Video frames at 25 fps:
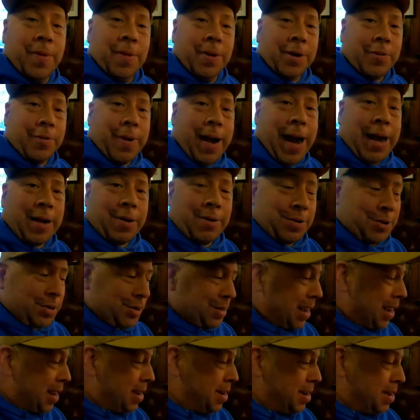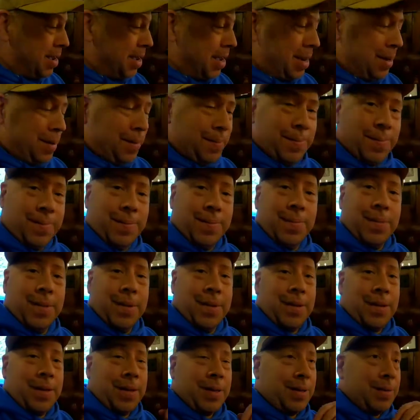crackers. I didn't need them.
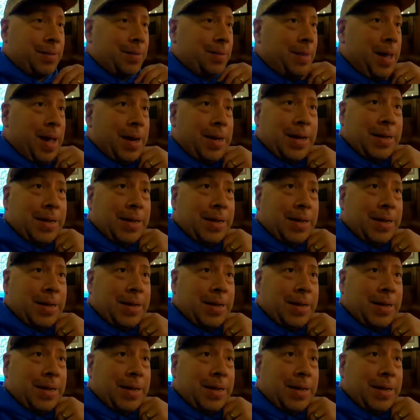Not